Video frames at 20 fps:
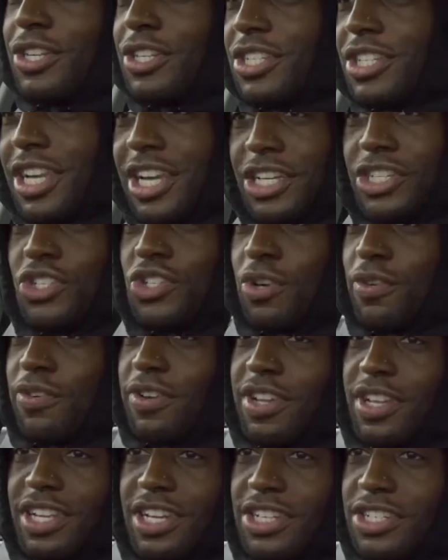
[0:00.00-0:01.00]
you say it's your
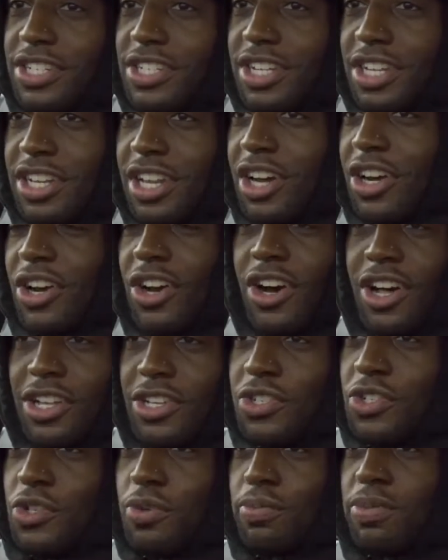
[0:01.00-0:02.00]
religion and I call
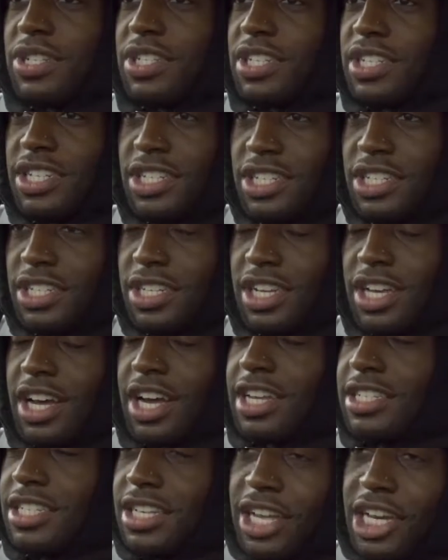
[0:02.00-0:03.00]
it superstition.
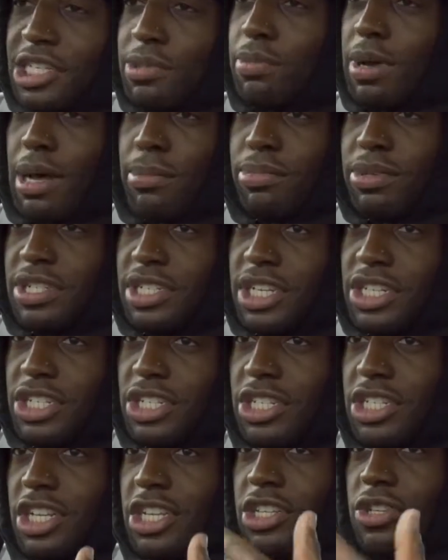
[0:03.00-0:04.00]
I say it's my
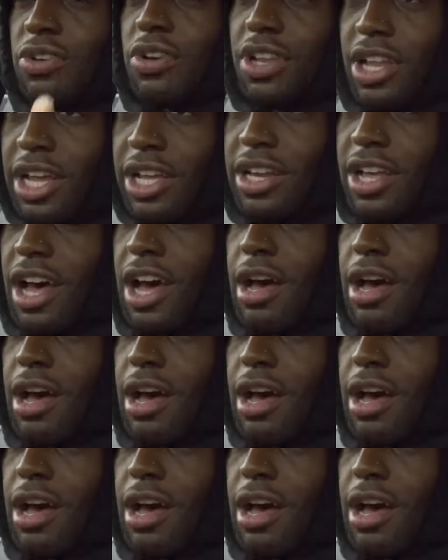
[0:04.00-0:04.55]
position and you claim the